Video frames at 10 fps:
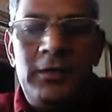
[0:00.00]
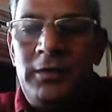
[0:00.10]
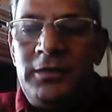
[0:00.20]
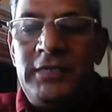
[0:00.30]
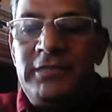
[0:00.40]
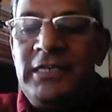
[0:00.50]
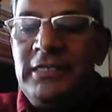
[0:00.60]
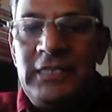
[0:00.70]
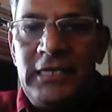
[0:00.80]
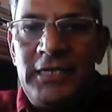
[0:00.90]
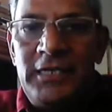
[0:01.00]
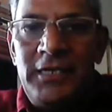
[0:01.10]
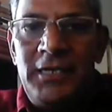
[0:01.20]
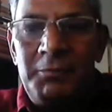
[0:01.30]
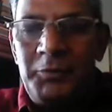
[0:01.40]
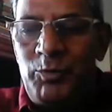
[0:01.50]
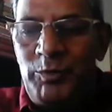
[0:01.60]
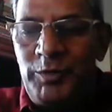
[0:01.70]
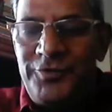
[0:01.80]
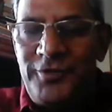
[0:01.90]
that's in Hindi. But when
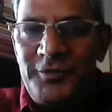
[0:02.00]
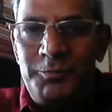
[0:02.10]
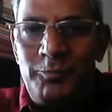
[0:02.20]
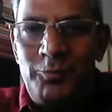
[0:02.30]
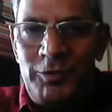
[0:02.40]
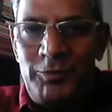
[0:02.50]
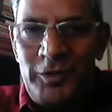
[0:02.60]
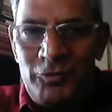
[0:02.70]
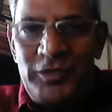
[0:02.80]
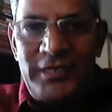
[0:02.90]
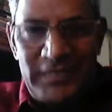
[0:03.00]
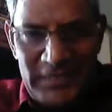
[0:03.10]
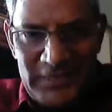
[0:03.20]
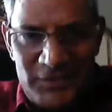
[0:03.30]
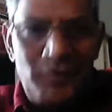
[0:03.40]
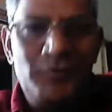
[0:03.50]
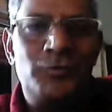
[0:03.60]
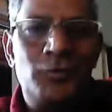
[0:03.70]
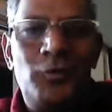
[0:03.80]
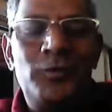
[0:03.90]
we use that in English
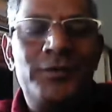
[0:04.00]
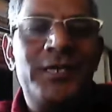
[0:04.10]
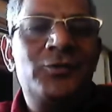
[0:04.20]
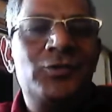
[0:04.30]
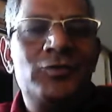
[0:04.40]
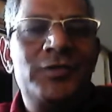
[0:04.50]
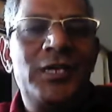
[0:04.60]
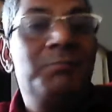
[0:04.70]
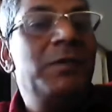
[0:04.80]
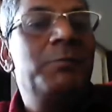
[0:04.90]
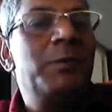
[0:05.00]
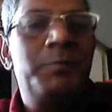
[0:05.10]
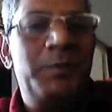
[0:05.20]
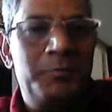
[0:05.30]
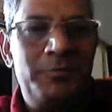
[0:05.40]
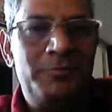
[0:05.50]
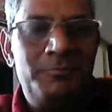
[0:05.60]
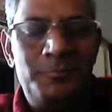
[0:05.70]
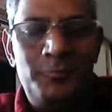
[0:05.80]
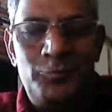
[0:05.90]
also, we tend to use that big, big people,
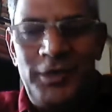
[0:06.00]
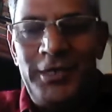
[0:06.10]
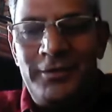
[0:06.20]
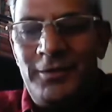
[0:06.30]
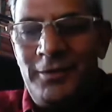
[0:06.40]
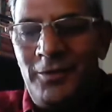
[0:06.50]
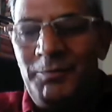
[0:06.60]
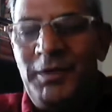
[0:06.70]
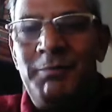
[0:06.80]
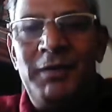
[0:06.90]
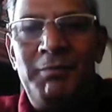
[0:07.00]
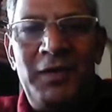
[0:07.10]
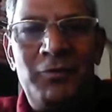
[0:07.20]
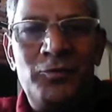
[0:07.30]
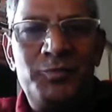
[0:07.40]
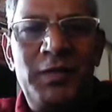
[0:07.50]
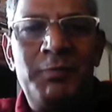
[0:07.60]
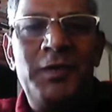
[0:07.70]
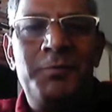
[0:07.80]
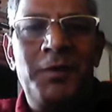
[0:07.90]
right? Big, big mangoes, big,
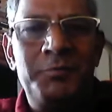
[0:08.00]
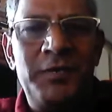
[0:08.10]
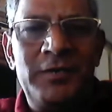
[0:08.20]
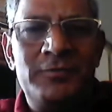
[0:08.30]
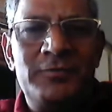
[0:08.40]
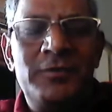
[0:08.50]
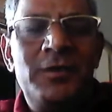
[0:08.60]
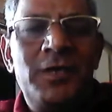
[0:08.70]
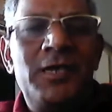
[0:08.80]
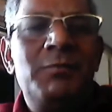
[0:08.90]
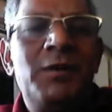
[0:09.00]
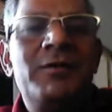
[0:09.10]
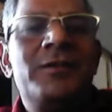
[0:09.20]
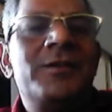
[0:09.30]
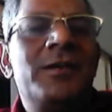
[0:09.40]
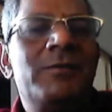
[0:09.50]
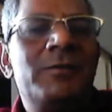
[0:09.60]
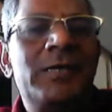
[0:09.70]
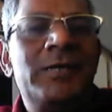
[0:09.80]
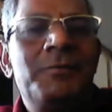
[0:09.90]
big pumpkins. In America,
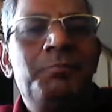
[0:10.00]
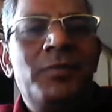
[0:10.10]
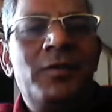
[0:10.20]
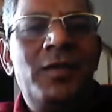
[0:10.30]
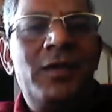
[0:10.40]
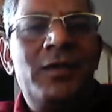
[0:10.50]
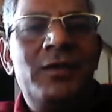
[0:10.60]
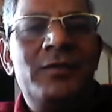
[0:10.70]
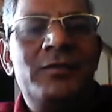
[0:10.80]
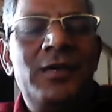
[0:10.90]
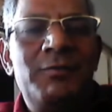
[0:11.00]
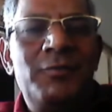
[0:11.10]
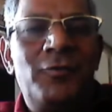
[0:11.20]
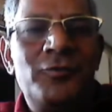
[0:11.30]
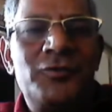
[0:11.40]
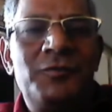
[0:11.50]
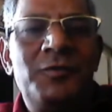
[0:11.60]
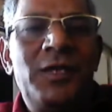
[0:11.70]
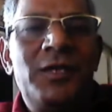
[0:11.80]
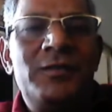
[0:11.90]
they have a function,
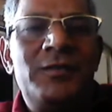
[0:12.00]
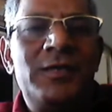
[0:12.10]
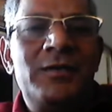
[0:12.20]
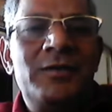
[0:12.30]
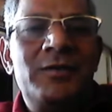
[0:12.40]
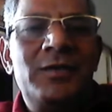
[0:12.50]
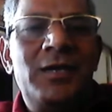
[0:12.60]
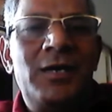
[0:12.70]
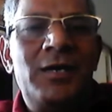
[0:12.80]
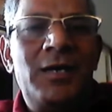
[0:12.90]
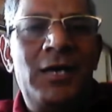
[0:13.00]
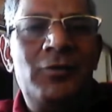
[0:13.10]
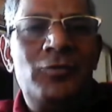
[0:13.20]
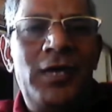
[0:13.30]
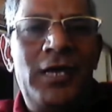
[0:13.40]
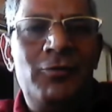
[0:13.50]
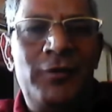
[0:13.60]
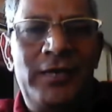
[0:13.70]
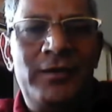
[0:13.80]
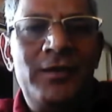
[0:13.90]
the
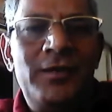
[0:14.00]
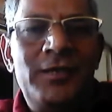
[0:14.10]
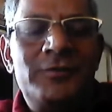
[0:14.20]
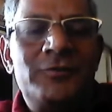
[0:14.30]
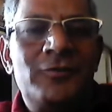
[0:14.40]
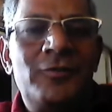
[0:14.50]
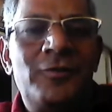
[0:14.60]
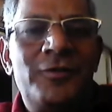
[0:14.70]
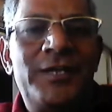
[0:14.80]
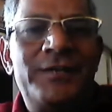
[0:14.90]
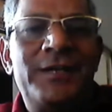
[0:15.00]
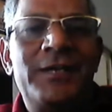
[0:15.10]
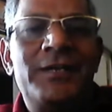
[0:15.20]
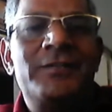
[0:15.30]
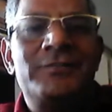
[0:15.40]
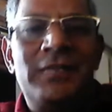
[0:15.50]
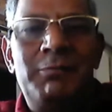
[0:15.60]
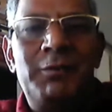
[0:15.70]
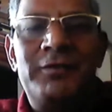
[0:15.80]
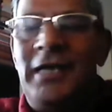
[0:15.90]
Halloween. So on that day, they
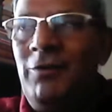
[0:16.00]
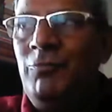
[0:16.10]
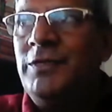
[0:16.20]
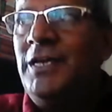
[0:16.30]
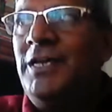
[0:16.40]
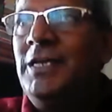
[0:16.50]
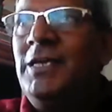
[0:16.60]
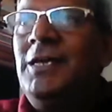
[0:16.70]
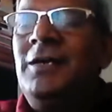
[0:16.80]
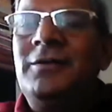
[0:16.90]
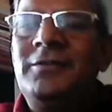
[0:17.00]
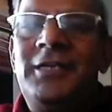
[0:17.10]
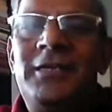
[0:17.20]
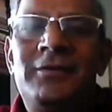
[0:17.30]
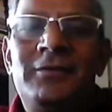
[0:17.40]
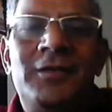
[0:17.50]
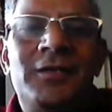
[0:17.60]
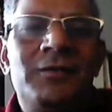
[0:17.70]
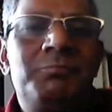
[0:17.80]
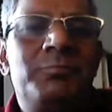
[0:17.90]
celebrate that Halloween day.
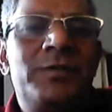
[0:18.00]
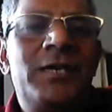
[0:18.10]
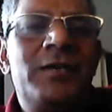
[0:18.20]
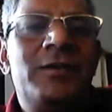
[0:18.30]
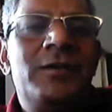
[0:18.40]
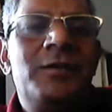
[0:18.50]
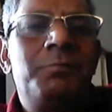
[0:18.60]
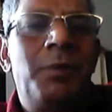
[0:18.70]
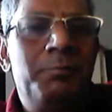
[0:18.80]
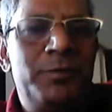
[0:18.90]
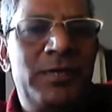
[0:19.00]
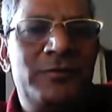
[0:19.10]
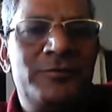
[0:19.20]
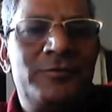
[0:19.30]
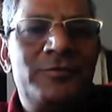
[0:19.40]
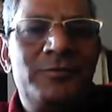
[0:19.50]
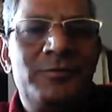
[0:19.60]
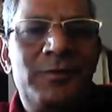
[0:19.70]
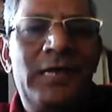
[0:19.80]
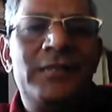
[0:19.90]
They take pumpkins
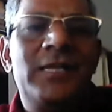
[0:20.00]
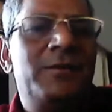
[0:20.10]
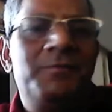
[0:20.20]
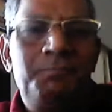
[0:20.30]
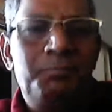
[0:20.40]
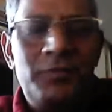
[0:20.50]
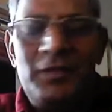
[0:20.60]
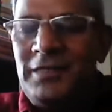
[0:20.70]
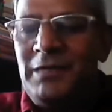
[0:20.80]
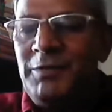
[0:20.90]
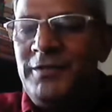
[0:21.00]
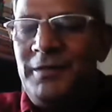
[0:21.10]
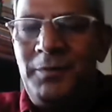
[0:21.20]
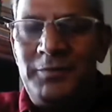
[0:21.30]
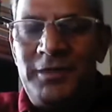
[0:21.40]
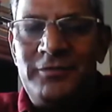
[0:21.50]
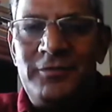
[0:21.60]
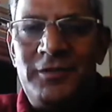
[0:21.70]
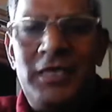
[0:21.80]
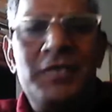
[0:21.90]
and then they celebrate the pumpkins
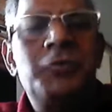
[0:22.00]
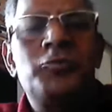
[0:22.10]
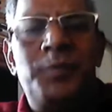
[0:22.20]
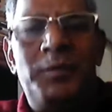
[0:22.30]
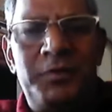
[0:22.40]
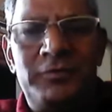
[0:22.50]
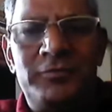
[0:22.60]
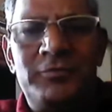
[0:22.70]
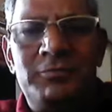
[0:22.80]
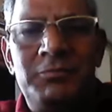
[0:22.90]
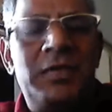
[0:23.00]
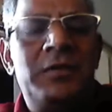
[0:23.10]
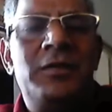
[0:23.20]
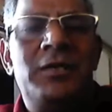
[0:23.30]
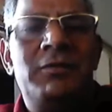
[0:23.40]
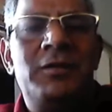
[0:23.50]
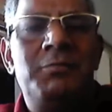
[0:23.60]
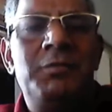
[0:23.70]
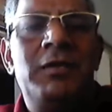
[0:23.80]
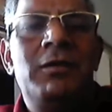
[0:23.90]
and huge pumpkins. They are
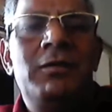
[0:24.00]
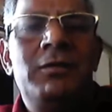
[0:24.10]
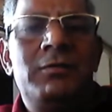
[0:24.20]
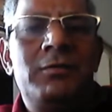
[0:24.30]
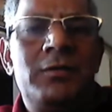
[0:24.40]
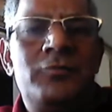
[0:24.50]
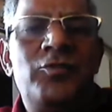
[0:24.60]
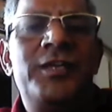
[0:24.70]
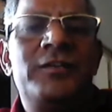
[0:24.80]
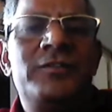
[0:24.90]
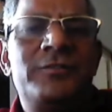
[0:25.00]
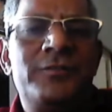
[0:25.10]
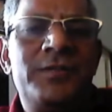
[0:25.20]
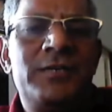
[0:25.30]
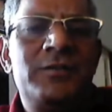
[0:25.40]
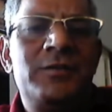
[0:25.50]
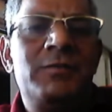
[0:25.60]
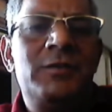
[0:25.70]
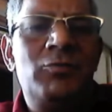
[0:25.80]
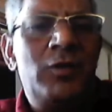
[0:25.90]
big, 20 kg, 30 kg,
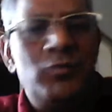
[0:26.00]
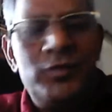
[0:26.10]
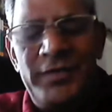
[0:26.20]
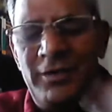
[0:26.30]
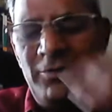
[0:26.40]
even 1 quintal.